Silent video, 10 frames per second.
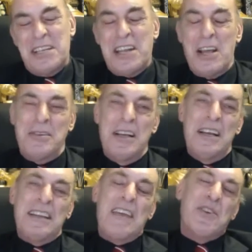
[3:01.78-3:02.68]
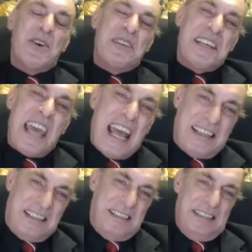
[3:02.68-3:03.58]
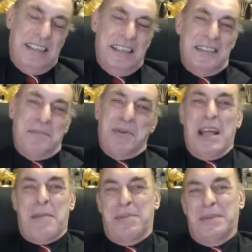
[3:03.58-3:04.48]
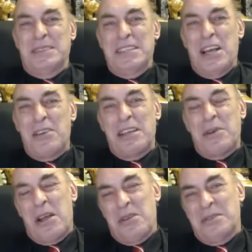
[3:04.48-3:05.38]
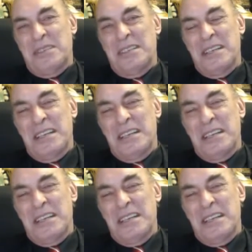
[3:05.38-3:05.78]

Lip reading: They haven't got the guts to put up, their own